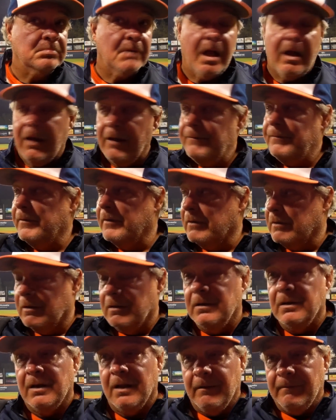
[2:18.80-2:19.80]
Oh, I feel
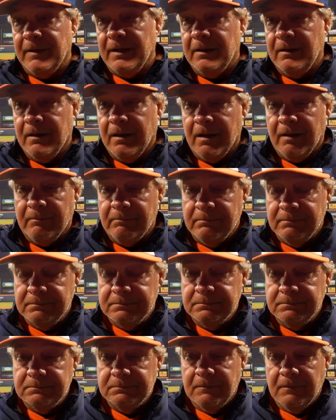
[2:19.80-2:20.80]
good. I mean,
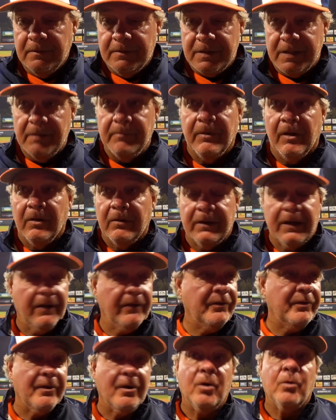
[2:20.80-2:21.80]
Seabold
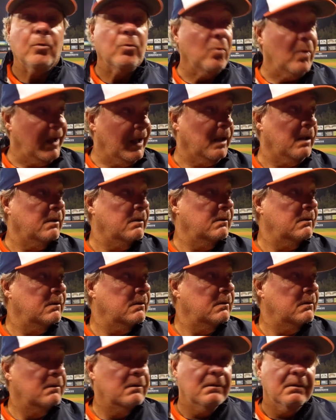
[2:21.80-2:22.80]
has thrown well
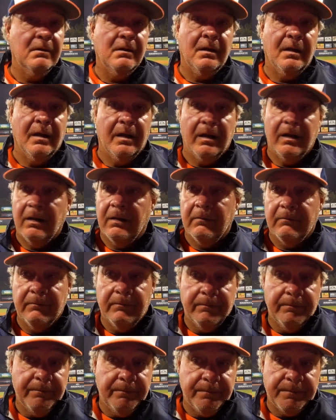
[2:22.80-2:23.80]

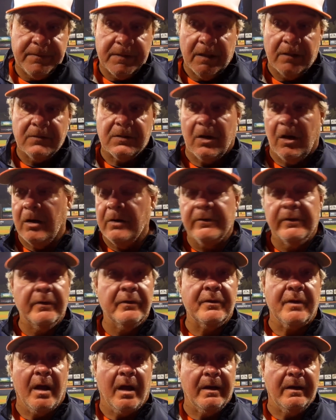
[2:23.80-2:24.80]
since
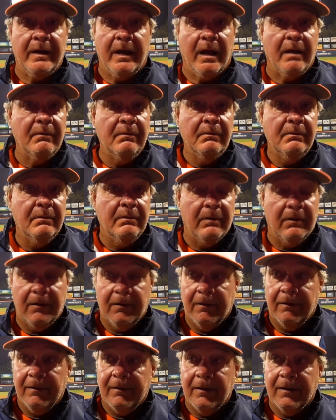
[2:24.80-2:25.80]
Garza's gone down.
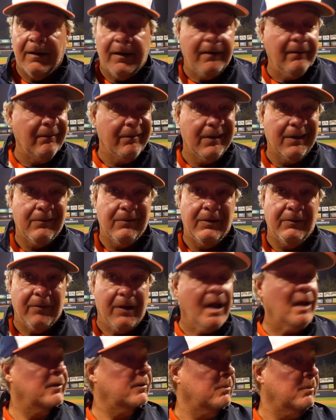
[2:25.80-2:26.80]
I don't think we've
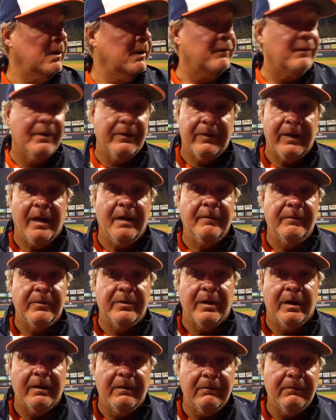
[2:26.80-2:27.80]
lost one of his
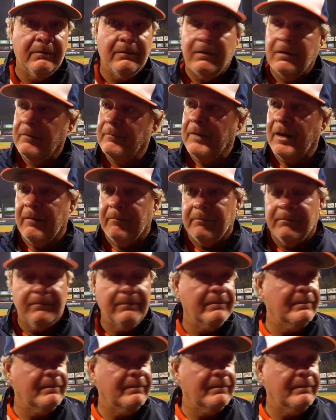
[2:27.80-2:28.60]
games yet. I'm not